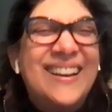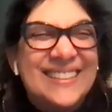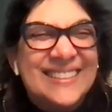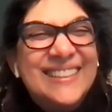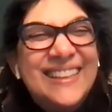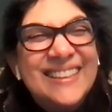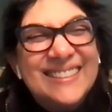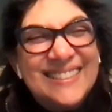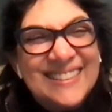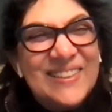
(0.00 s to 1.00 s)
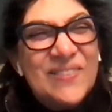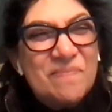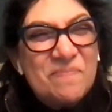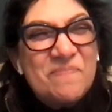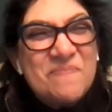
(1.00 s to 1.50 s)
I wrote a poem,
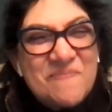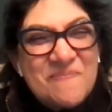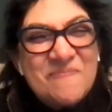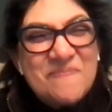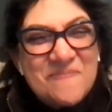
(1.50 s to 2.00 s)
I did it.